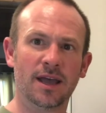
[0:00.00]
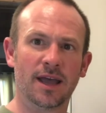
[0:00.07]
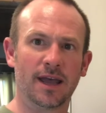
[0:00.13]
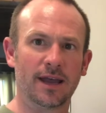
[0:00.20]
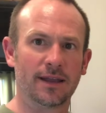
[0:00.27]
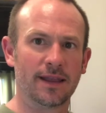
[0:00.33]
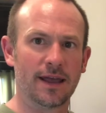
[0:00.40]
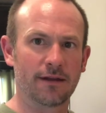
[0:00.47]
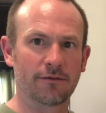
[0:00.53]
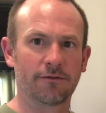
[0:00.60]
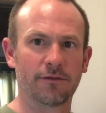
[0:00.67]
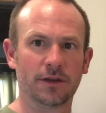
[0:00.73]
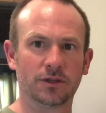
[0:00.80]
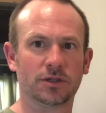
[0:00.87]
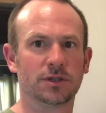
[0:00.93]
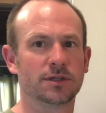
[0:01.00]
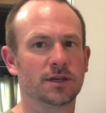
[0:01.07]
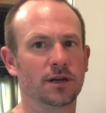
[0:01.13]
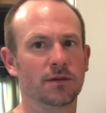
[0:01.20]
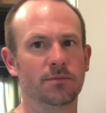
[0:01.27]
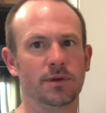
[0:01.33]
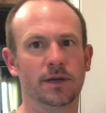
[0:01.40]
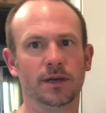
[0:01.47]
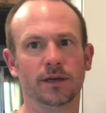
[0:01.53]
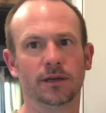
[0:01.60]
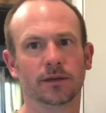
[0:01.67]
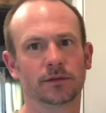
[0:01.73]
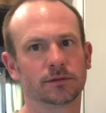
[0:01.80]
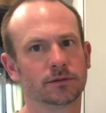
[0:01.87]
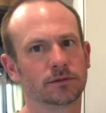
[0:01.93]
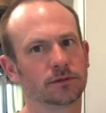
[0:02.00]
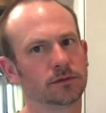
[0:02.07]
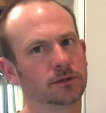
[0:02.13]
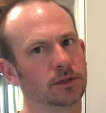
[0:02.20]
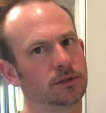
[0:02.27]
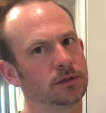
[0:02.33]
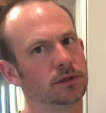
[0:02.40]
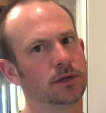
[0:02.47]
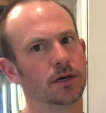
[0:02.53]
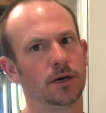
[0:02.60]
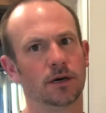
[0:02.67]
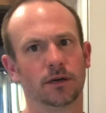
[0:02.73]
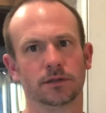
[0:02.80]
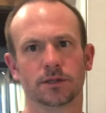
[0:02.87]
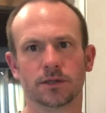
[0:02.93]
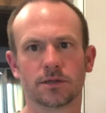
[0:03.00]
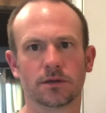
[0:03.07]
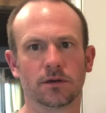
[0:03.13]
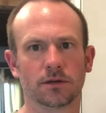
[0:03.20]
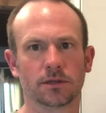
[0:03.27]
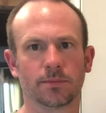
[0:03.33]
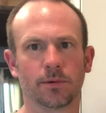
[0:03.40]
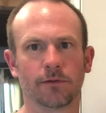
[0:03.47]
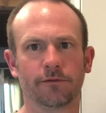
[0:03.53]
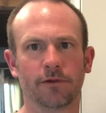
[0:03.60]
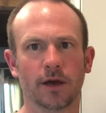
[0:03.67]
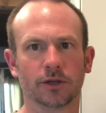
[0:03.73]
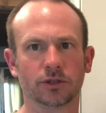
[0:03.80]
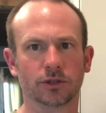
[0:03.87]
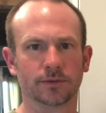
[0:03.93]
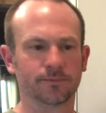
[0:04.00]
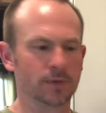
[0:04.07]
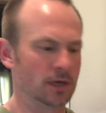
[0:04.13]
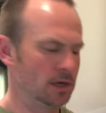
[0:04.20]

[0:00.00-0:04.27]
and that fish is gonna be just cooked to perfection.